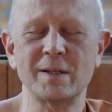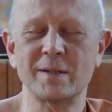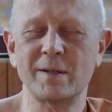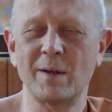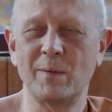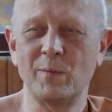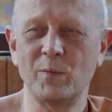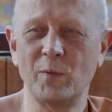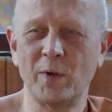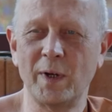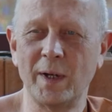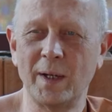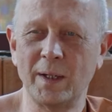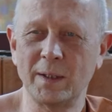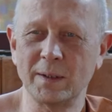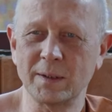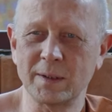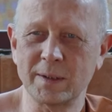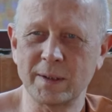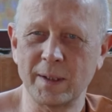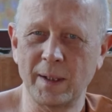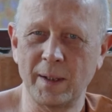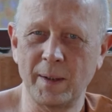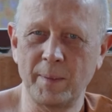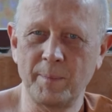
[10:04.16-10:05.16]
are somewhere
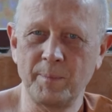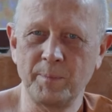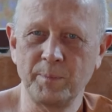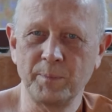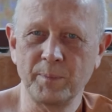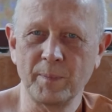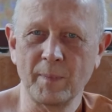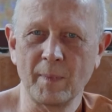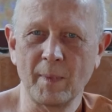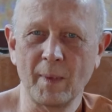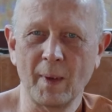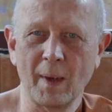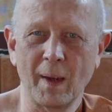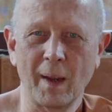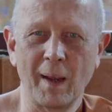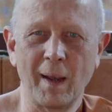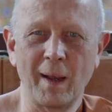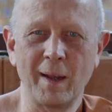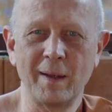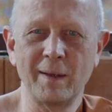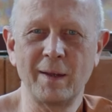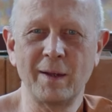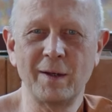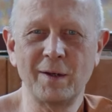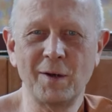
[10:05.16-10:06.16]
else. Yeah,
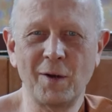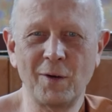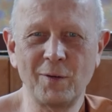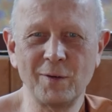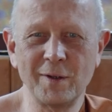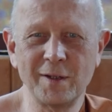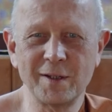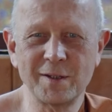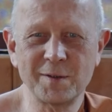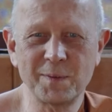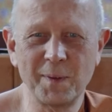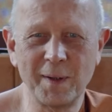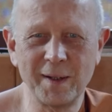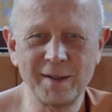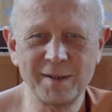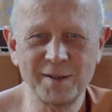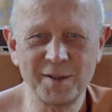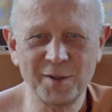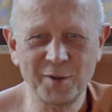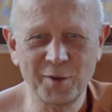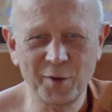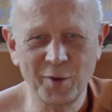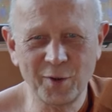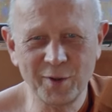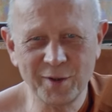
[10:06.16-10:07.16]
and then only
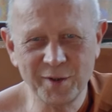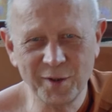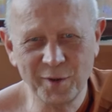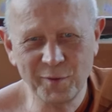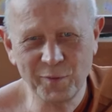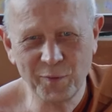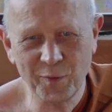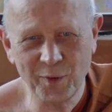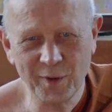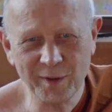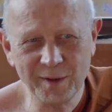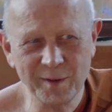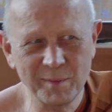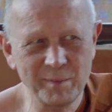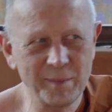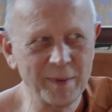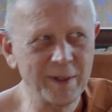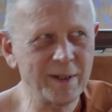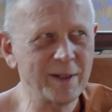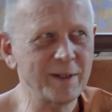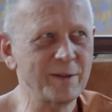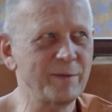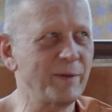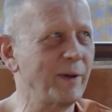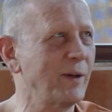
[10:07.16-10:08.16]
twenty, thirty, forty
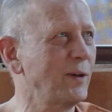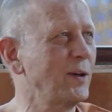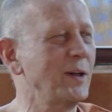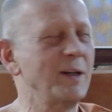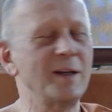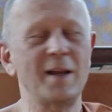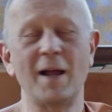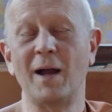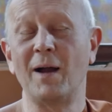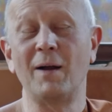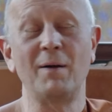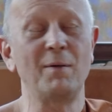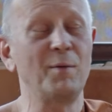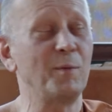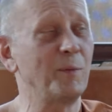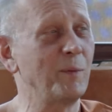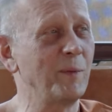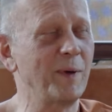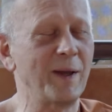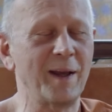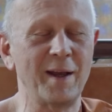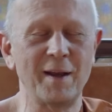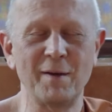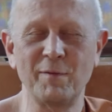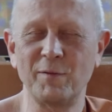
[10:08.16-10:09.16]
minutes we realize, oh,
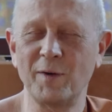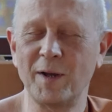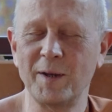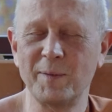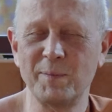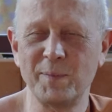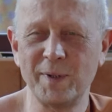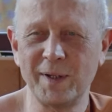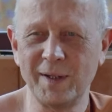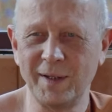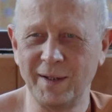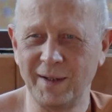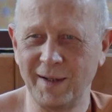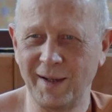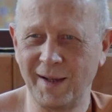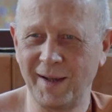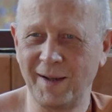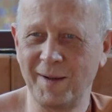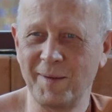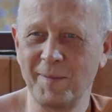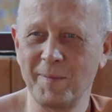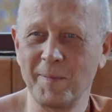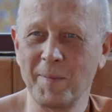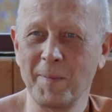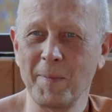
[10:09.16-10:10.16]
where have I been? Yeah,
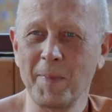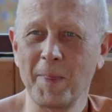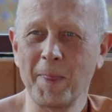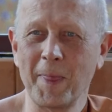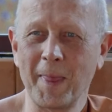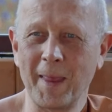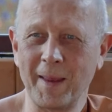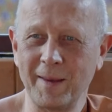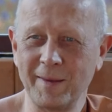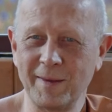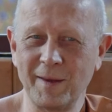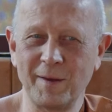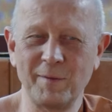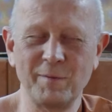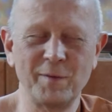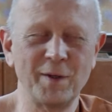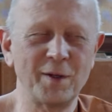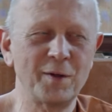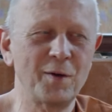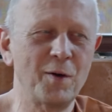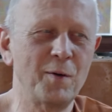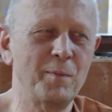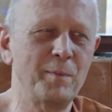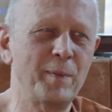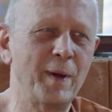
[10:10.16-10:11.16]
and then we
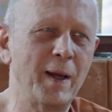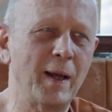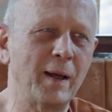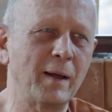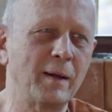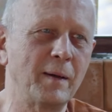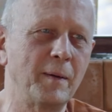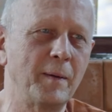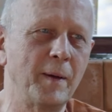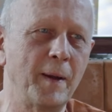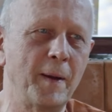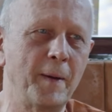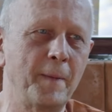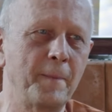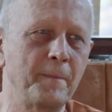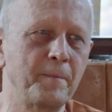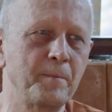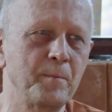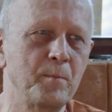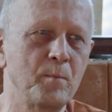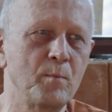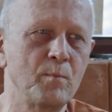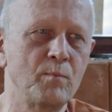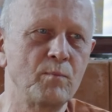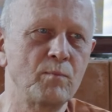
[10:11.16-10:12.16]
go back. Yeah?
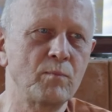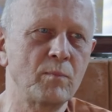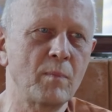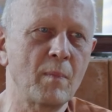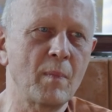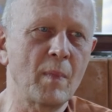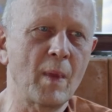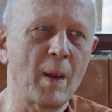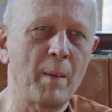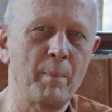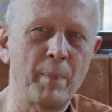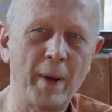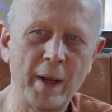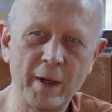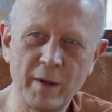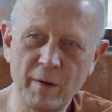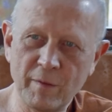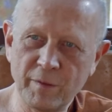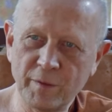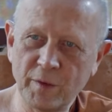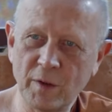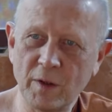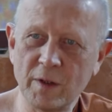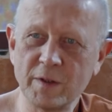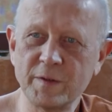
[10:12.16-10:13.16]
But
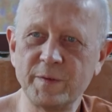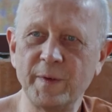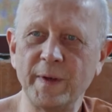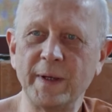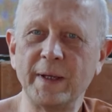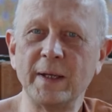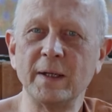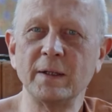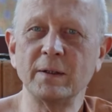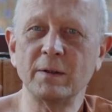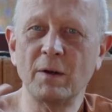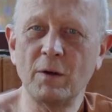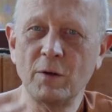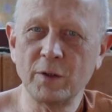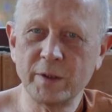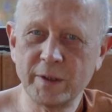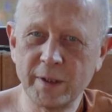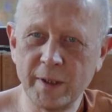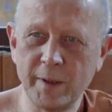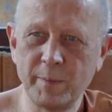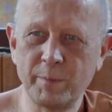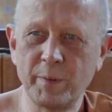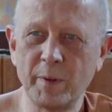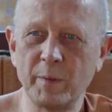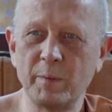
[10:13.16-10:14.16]
of course, we can go
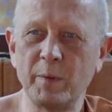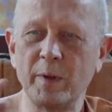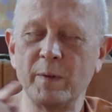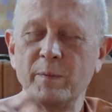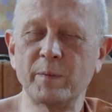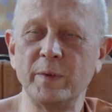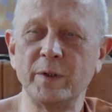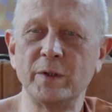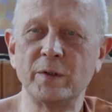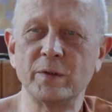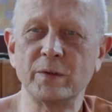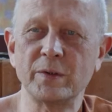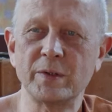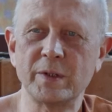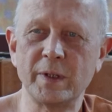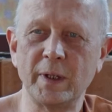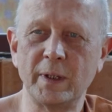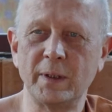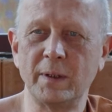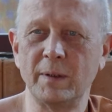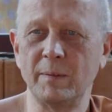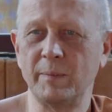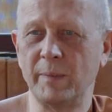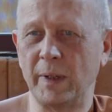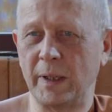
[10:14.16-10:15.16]
deeper when we do
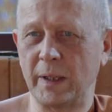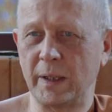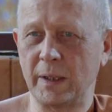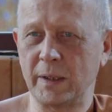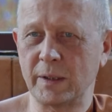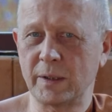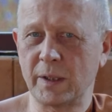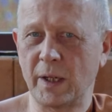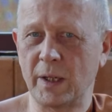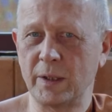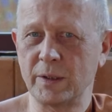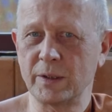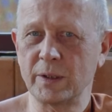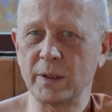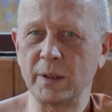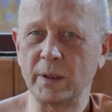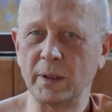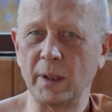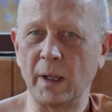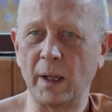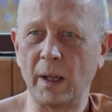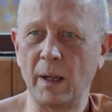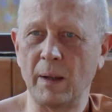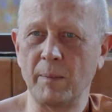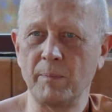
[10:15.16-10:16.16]
sitting meditation.
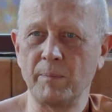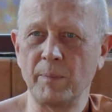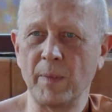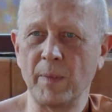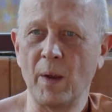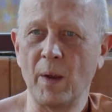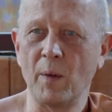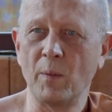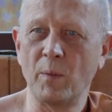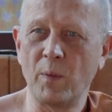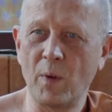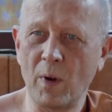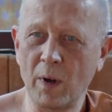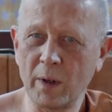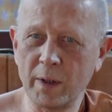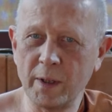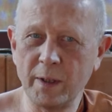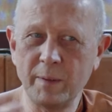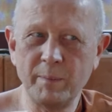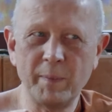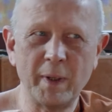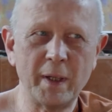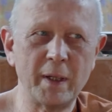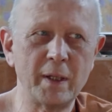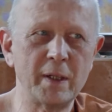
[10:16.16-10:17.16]
Yeah.
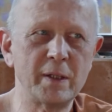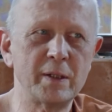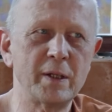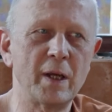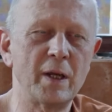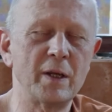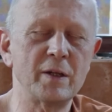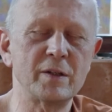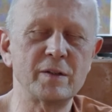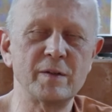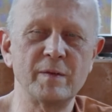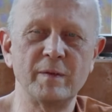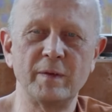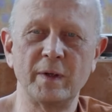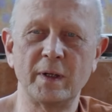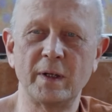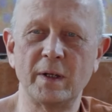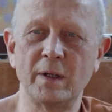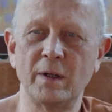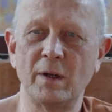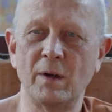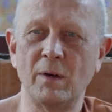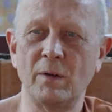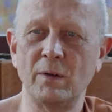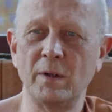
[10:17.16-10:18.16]
Walking meditation, we
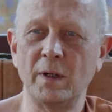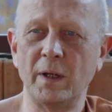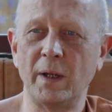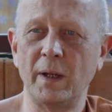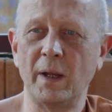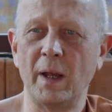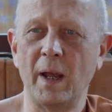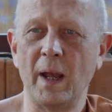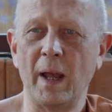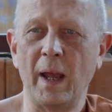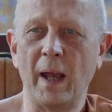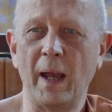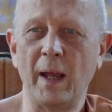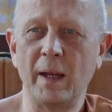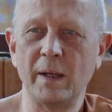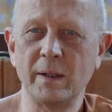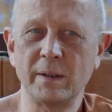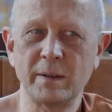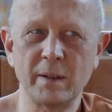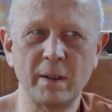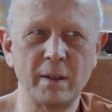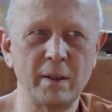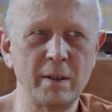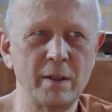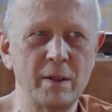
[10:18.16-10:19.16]
can only
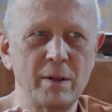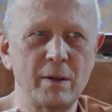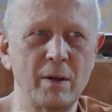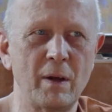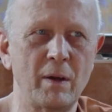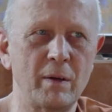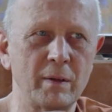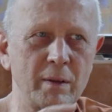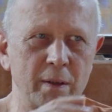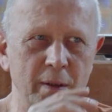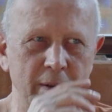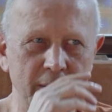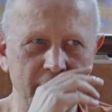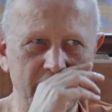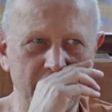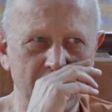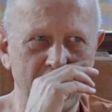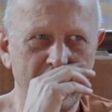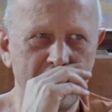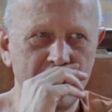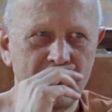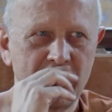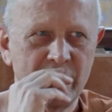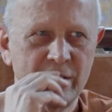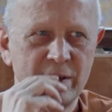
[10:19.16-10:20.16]
enter, you know, the,
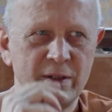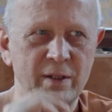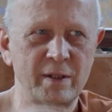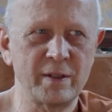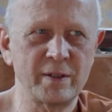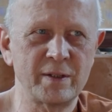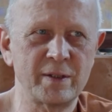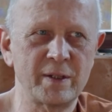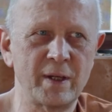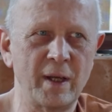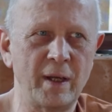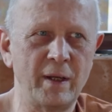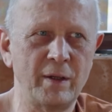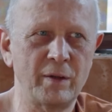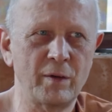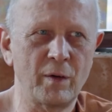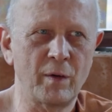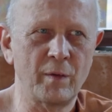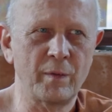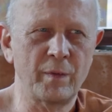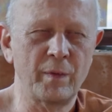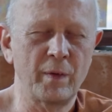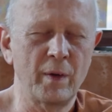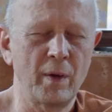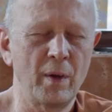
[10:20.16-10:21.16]
the, the state
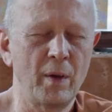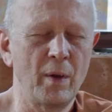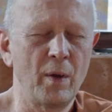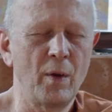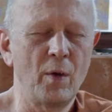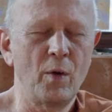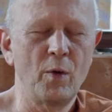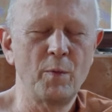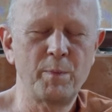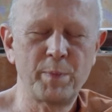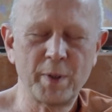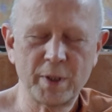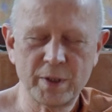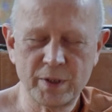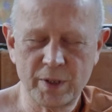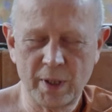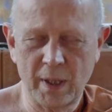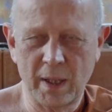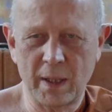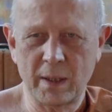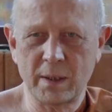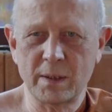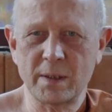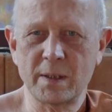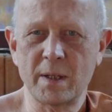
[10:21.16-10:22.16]
of
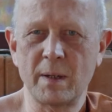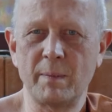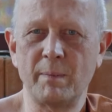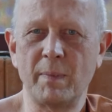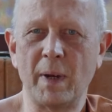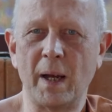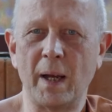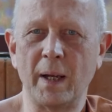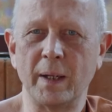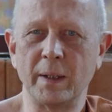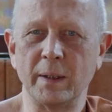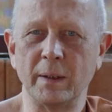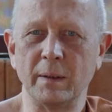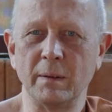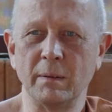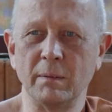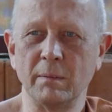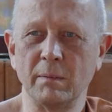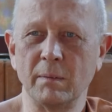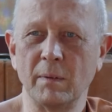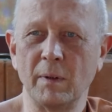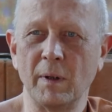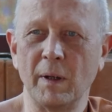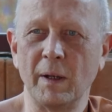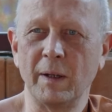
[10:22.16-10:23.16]
upachara samadhi.
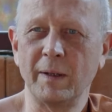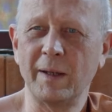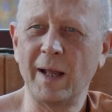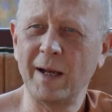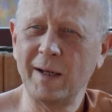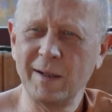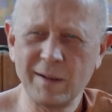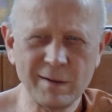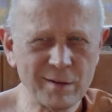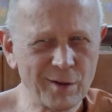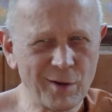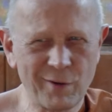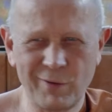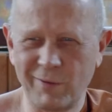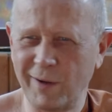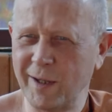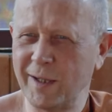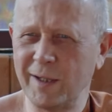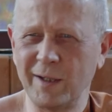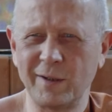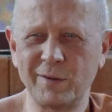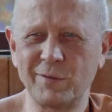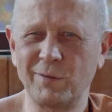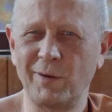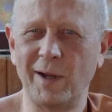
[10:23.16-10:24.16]
That is
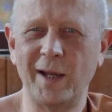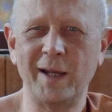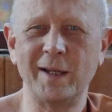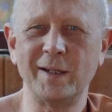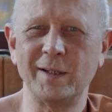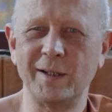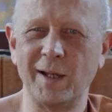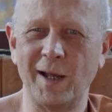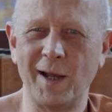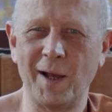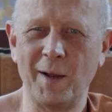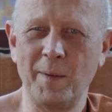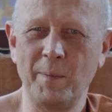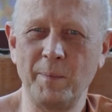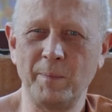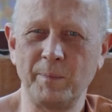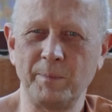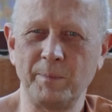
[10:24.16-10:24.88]
already great, yeah?